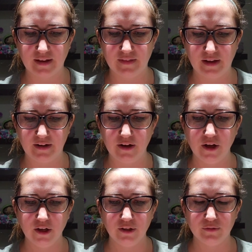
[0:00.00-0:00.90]
and then
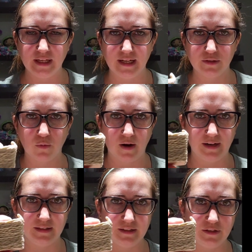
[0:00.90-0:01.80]
you take
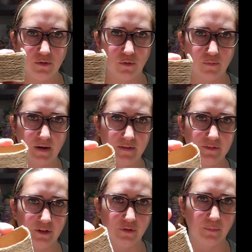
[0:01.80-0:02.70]
twine, and then you go around
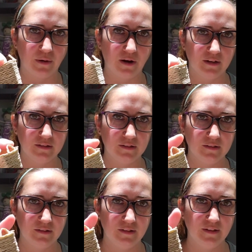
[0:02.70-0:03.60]
the little box.